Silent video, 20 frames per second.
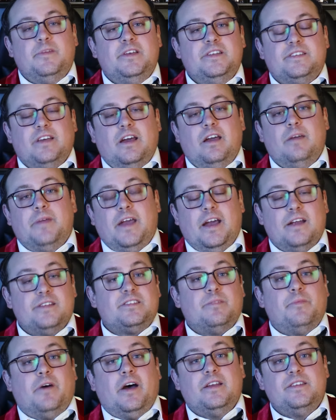the meantime, add
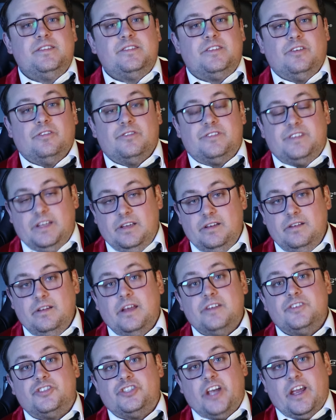some ice to your tin
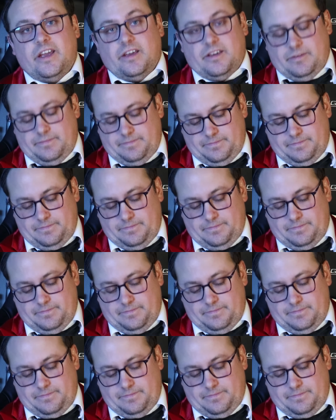and shake.